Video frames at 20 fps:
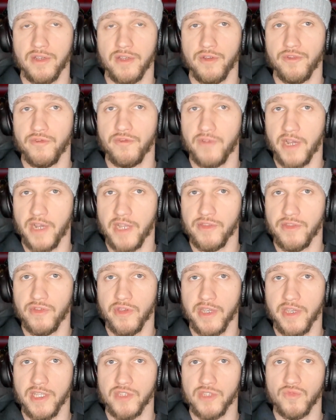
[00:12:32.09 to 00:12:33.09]
a fight
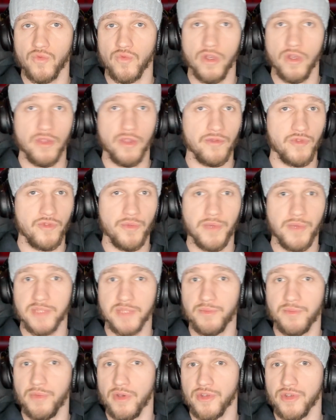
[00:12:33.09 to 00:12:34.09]
against one of the
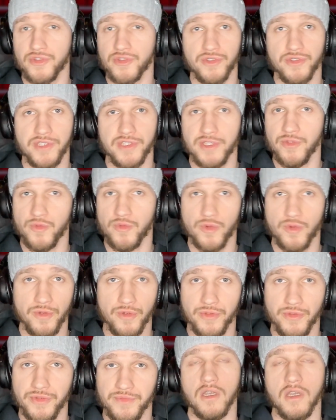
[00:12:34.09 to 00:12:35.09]
best boxers in the
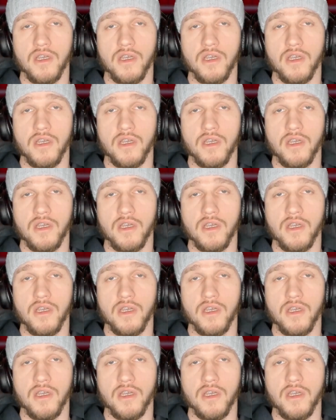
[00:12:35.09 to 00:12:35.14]
world.